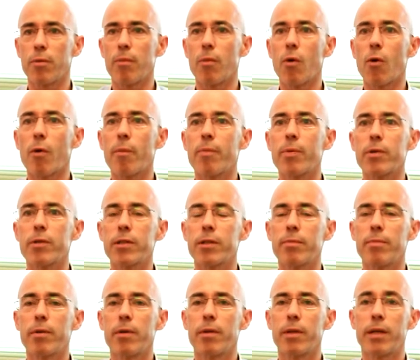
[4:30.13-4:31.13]
more
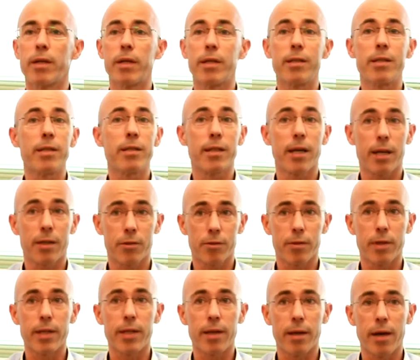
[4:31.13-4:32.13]
possible than it is
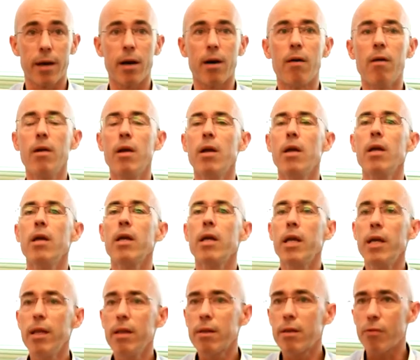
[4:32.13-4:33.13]
actually now
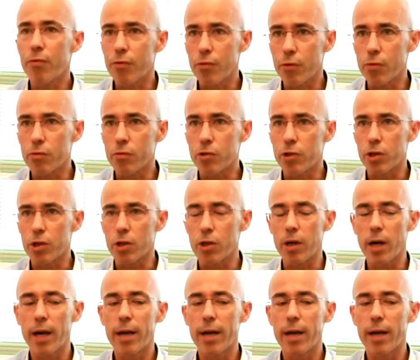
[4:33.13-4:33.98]
in the future.